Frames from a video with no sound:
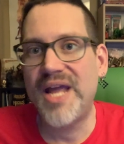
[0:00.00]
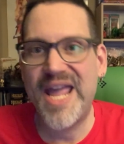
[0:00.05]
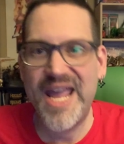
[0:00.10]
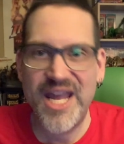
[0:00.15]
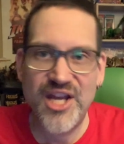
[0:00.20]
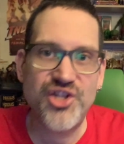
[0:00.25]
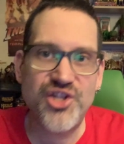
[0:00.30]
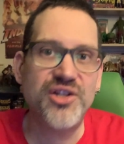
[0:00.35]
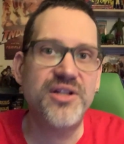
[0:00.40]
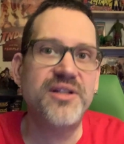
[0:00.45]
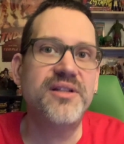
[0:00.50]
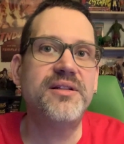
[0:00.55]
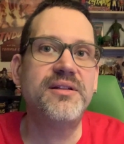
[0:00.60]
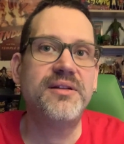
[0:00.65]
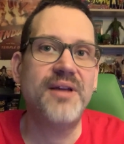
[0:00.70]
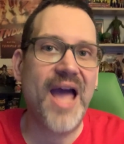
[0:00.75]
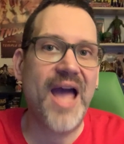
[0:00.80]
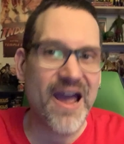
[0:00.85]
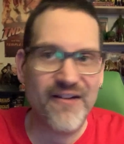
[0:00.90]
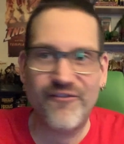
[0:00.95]
agent
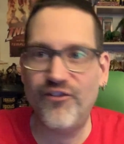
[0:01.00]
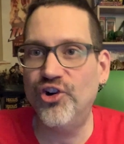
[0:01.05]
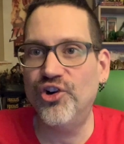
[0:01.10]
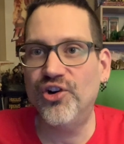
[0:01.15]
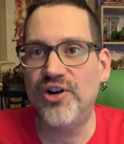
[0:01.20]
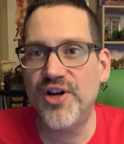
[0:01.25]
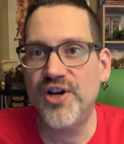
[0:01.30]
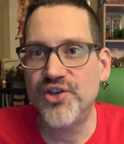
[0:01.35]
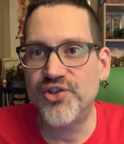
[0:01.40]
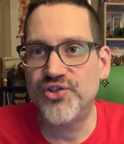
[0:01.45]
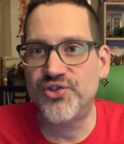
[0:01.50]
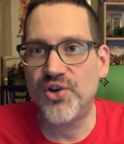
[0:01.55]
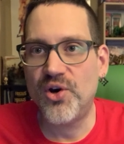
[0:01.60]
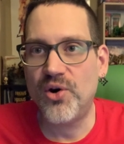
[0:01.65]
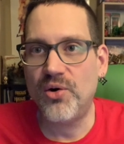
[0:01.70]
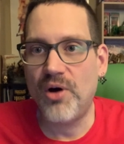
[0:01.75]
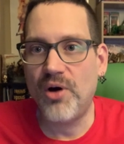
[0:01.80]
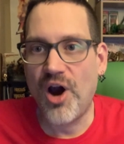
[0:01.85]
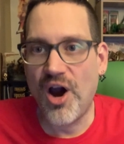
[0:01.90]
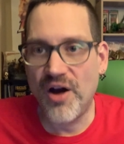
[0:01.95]
ever.
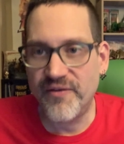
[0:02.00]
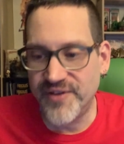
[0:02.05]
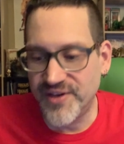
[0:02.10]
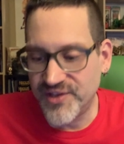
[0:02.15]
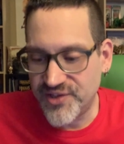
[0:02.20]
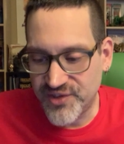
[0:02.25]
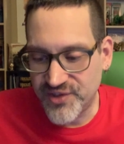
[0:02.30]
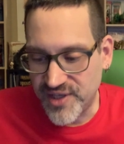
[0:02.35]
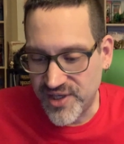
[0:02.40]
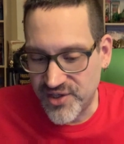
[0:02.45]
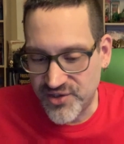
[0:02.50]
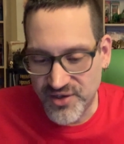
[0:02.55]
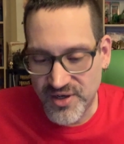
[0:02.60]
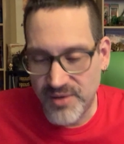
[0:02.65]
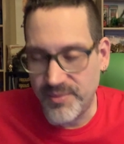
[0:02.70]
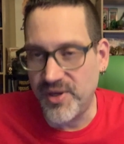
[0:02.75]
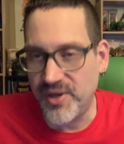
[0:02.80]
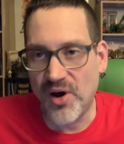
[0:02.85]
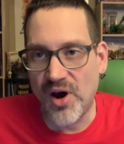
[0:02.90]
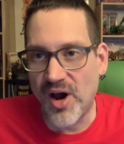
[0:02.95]
So obviously he's going
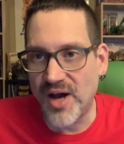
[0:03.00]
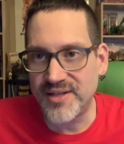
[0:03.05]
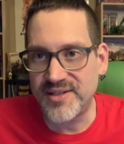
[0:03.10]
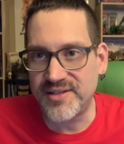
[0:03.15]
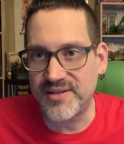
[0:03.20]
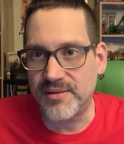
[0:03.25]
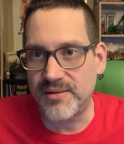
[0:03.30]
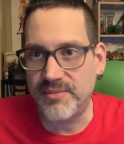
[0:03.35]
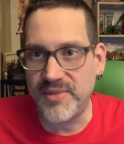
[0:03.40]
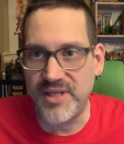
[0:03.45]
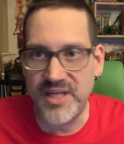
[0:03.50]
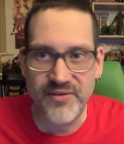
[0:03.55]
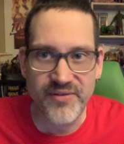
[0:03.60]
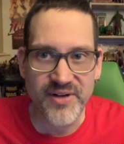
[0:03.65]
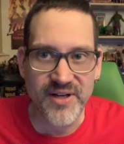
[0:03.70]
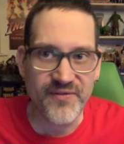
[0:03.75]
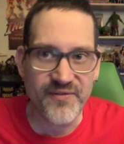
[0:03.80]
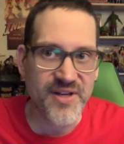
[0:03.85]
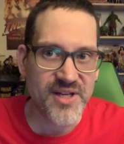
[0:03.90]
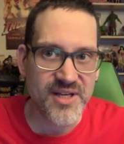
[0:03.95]
to be awesome
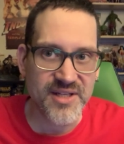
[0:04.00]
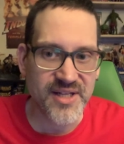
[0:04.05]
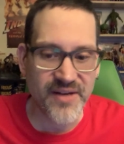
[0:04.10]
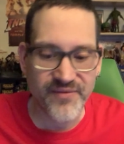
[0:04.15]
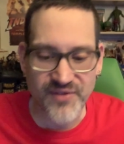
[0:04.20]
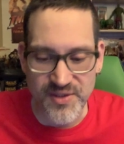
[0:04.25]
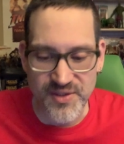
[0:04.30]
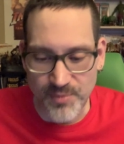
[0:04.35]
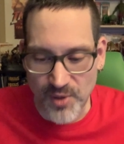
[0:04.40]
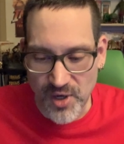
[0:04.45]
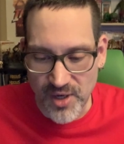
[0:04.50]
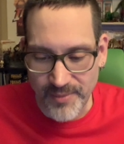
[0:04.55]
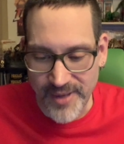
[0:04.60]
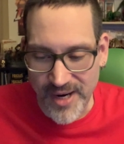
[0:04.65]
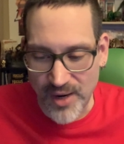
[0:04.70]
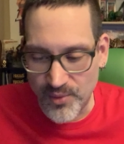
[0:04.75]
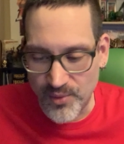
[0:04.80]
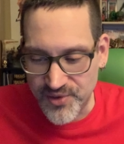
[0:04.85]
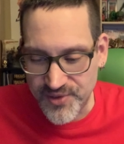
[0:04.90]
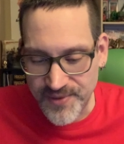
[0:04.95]
even if he doesn't have the Spawn
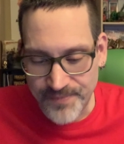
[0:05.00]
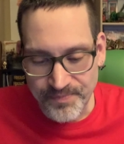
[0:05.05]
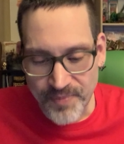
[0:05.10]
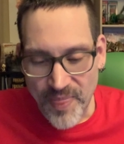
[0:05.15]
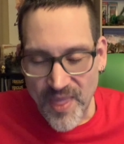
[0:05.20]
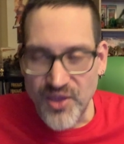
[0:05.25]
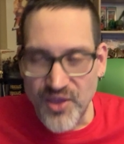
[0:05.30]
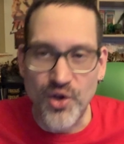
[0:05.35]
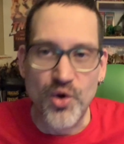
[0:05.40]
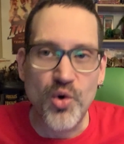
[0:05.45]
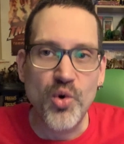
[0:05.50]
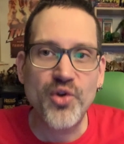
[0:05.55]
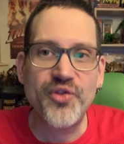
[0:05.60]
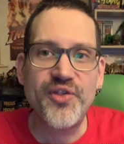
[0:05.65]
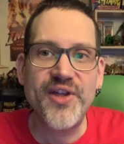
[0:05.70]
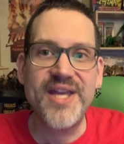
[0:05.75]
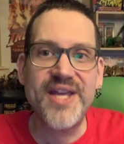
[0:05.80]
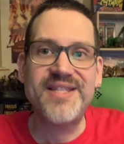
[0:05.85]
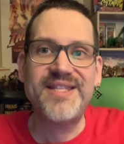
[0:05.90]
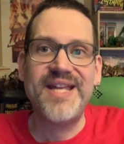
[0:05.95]
powers. The cool
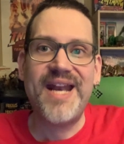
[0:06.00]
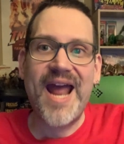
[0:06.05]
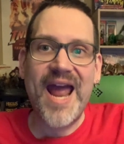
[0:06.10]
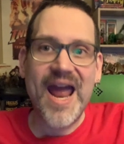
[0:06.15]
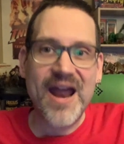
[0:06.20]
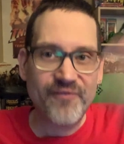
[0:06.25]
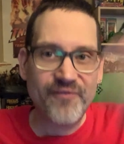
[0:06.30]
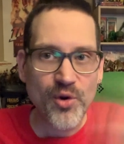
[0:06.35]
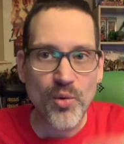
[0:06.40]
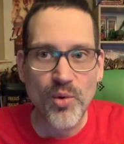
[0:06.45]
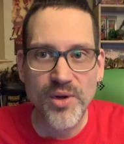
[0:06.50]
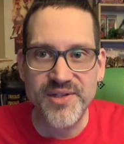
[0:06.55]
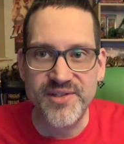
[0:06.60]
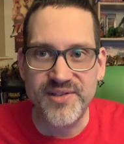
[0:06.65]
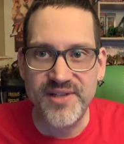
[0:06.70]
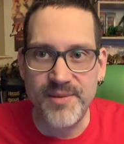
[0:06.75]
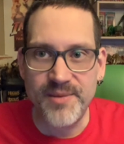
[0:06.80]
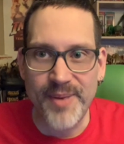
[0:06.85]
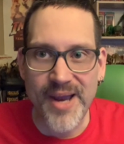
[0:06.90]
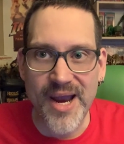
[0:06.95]
thing is that everyone's
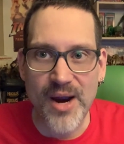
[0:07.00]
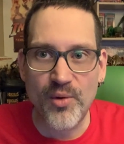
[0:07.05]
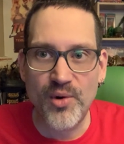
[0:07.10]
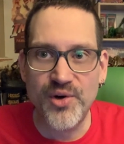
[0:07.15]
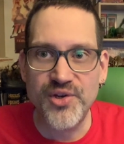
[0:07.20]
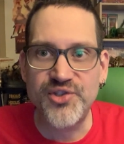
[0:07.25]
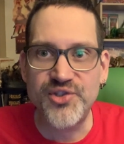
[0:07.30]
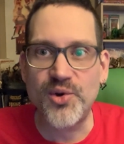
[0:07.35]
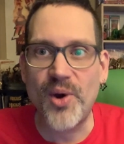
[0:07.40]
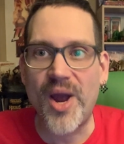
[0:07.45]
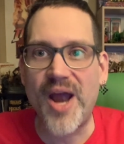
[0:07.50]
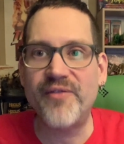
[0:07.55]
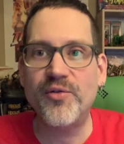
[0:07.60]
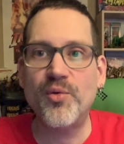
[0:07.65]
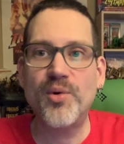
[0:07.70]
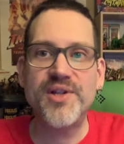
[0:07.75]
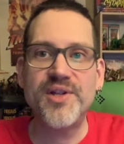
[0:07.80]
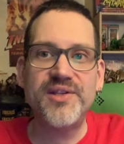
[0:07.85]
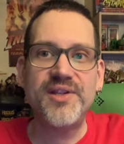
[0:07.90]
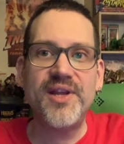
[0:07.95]
depowered, so
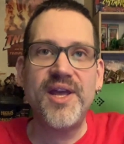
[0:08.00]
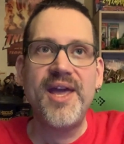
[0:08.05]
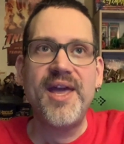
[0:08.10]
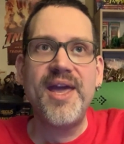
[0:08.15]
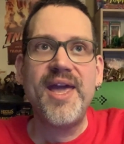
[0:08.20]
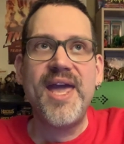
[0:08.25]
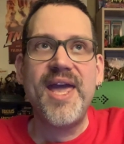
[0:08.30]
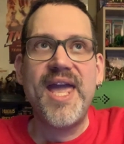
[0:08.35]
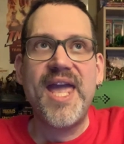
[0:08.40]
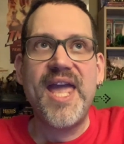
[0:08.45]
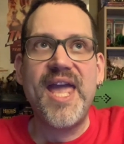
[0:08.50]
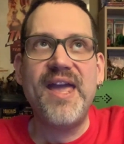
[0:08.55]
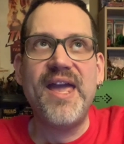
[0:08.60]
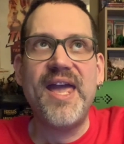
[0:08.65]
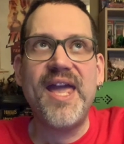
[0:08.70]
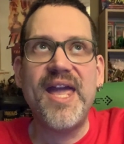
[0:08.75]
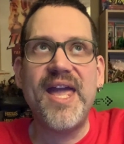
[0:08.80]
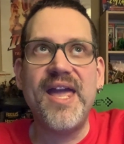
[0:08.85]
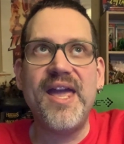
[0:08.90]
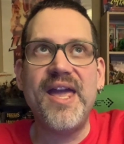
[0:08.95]
everyone... It,
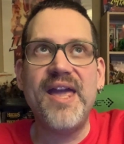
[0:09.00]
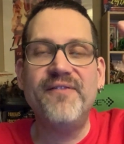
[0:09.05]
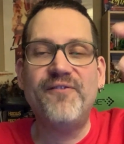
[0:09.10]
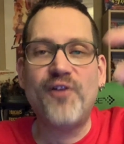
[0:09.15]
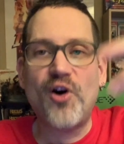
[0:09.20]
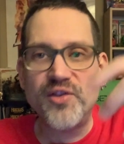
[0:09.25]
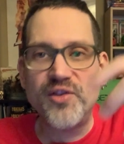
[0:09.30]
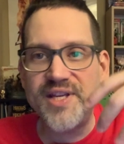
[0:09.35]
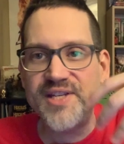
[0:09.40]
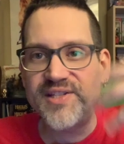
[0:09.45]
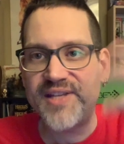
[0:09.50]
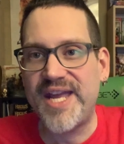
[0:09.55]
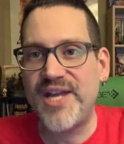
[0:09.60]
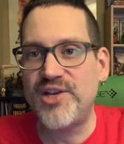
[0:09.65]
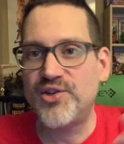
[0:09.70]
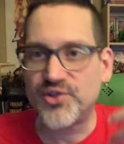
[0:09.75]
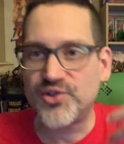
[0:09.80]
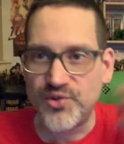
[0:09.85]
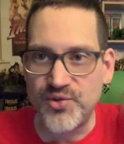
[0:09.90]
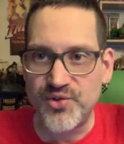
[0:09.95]
if all these
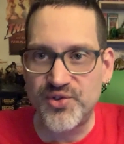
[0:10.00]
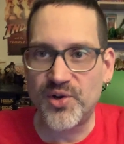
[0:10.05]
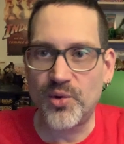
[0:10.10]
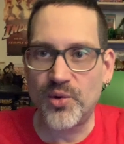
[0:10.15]
angels lose their